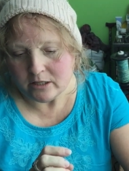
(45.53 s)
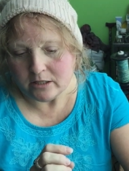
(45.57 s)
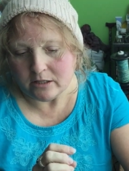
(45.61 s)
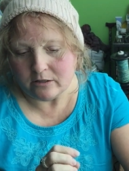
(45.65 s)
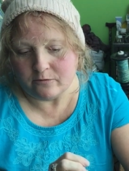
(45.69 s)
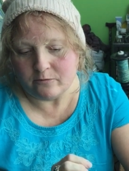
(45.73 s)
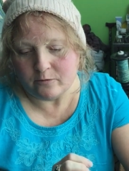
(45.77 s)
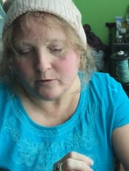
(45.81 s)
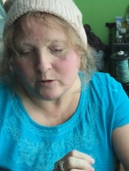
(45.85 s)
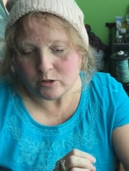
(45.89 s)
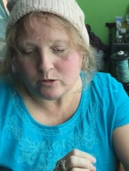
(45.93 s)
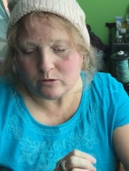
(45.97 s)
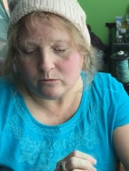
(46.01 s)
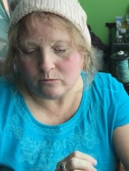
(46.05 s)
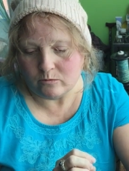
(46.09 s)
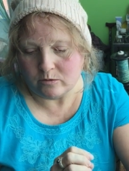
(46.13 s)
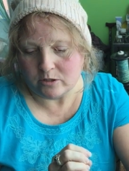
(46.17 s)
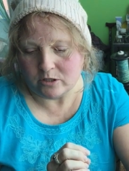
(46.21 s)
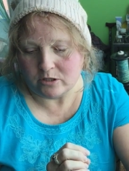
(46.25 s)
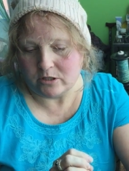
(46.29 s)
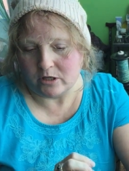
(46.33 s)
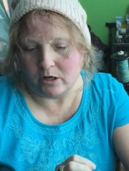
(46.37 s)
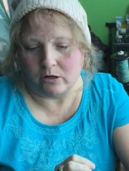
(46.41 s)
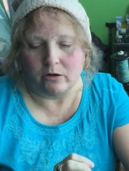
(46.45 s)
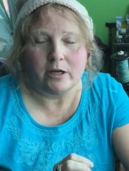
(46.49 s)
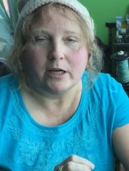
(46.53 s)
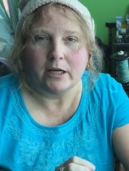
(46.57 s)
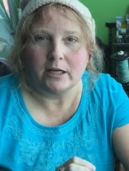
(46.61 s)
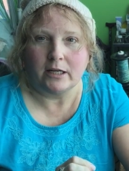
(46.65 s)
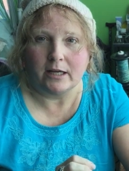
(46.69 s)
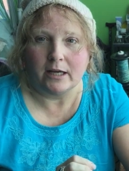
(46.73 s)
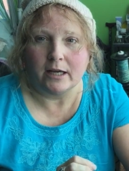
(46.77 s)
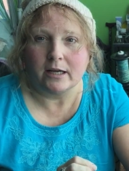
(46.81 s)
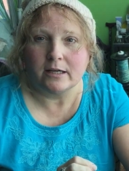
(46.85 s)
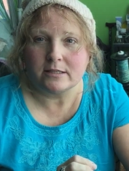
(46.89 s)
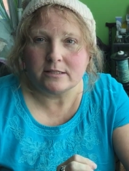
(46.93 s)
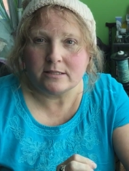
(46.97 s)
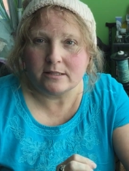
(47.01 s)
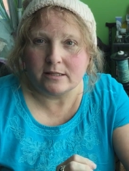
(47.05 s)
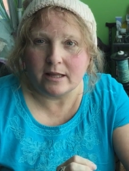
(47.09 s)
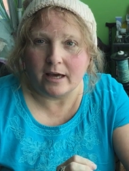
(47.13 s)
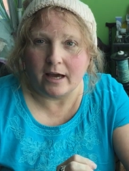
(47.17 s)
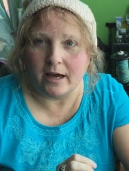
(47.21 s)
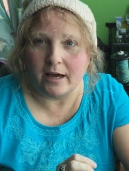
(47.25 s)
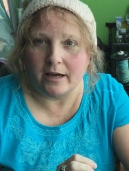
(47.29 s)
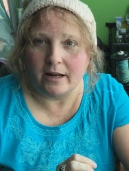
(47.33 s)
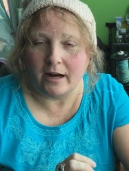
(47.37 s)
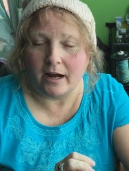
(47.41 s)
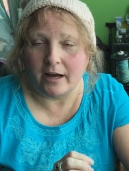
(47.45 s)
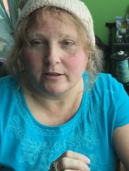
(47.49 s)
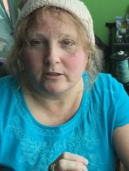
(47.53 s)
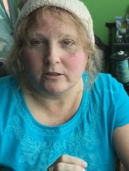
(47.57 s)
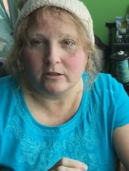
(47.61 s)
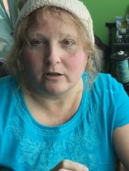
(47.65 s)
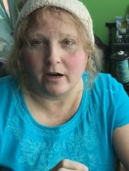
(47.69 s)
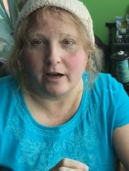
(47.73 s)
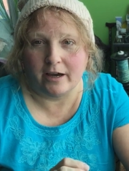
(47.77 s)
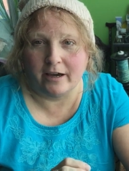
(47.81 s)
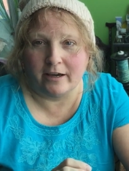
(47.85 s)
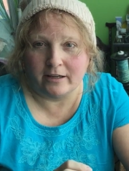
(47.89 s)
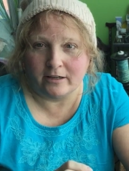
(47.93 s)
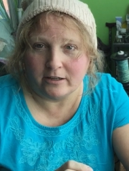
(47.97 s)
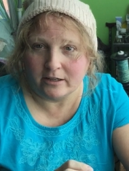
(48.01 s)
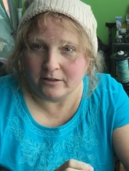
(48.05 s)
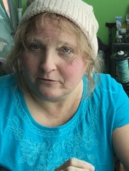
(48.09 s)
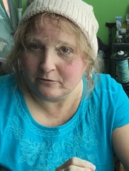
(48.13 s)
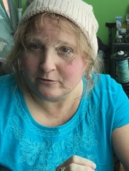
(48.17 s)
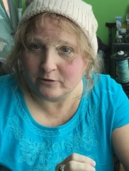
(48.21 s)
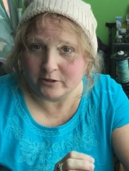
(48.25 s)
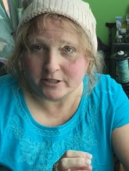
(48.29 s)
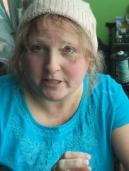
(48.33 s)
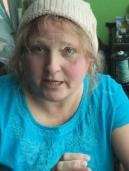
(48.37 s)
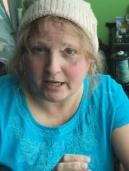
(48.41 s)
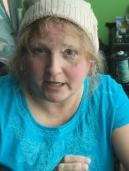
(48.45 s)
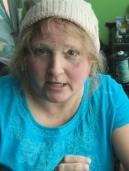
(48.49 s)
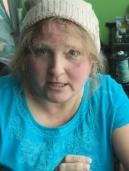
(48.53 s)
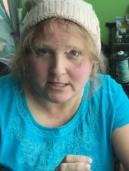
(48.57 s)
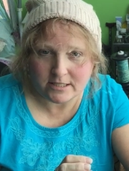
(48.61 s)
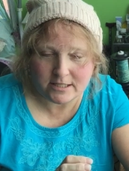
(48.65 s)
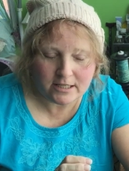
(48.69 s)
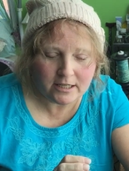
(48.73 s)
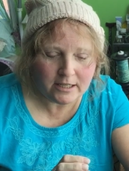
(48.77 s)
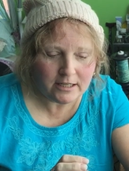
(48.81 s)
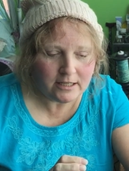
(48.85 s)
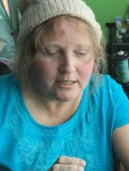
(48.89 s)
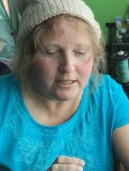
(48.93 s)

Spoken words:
The first one was so hideous that I cried for days